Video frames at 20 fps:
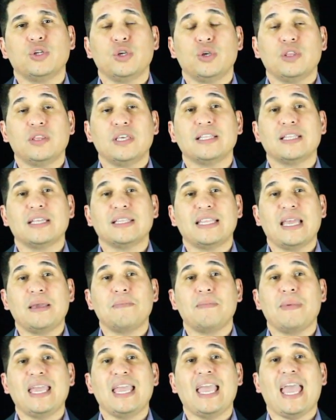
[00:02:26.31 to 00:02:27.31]
Do you think that they
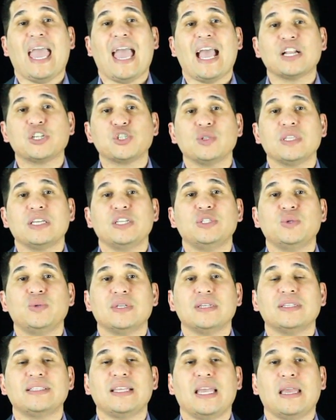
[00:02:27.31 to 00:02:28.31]
may actually do
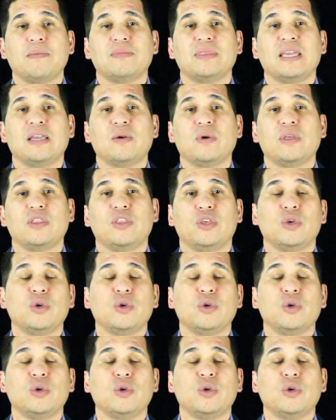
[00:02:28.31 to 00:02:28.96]
the same thing with